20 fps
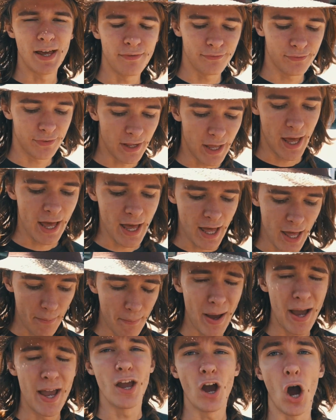left.
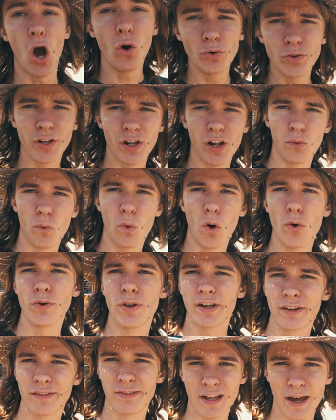My hotel
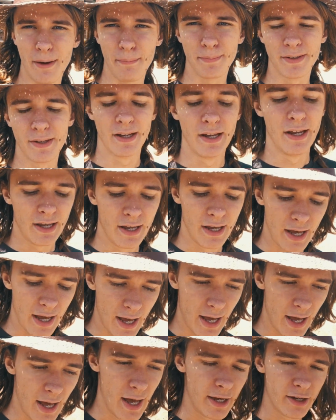won't accept
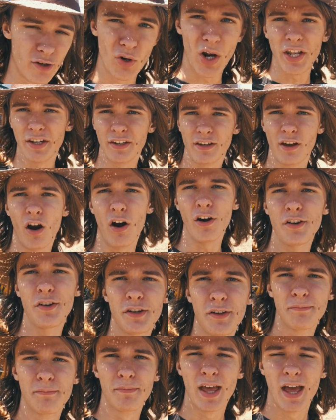a credit card.
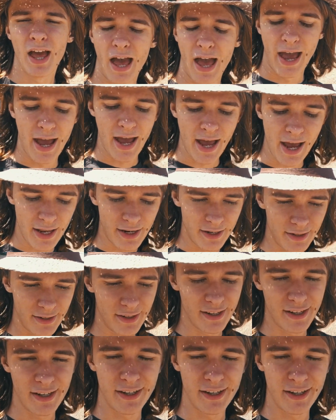And